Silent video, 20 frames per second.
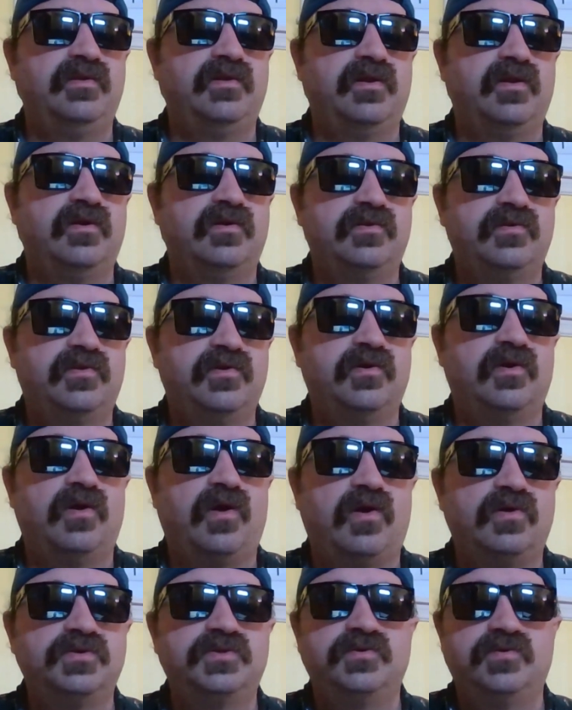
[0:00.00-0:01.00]

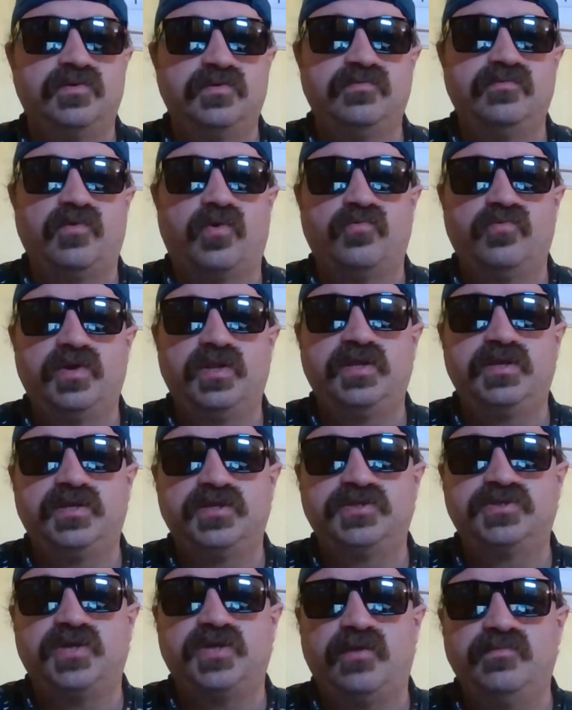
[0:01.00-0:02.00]
They're all doing a really
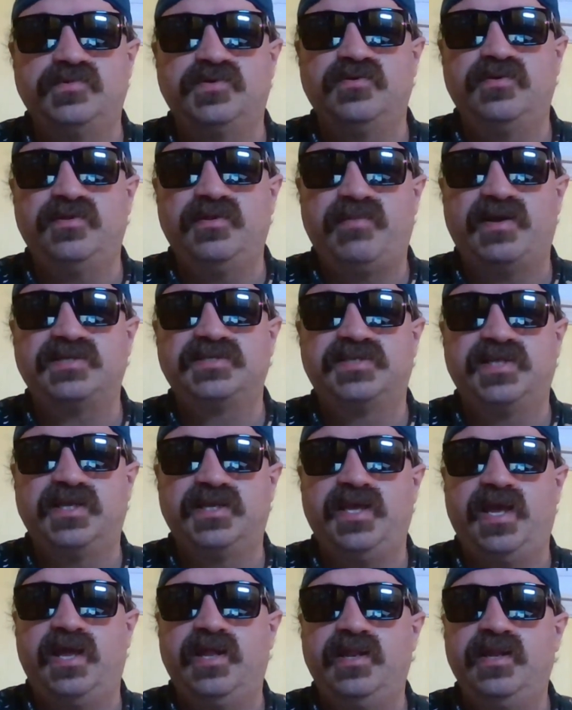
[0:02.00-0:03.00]
good job, doing the best they
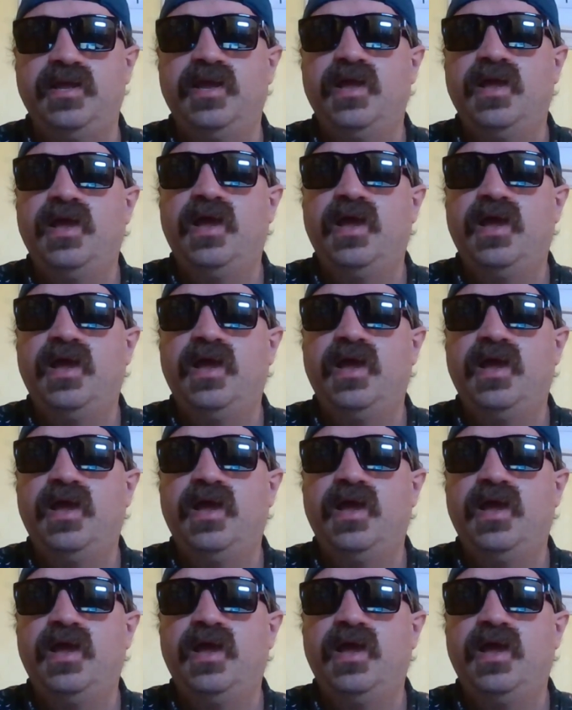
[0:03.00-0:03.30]
can.